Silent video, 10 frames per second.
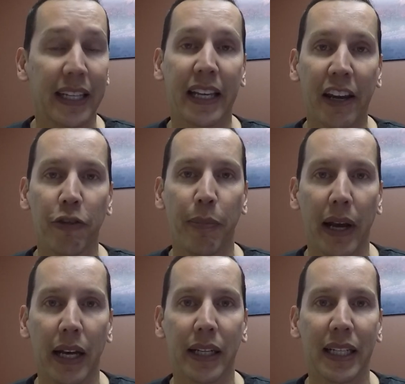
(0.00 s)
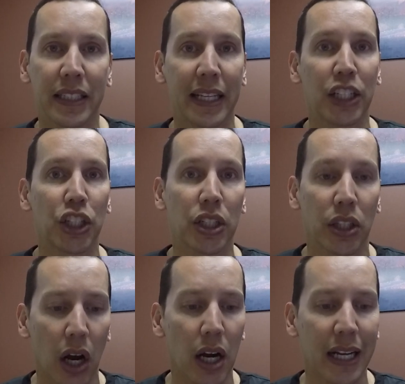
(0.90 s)
A caveman is a
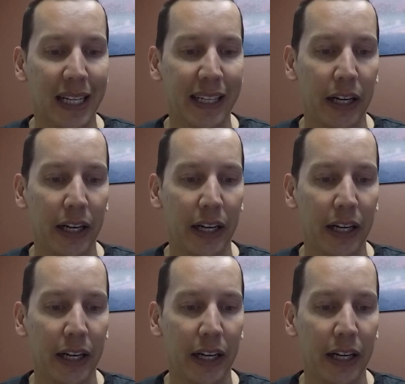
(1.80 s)
stock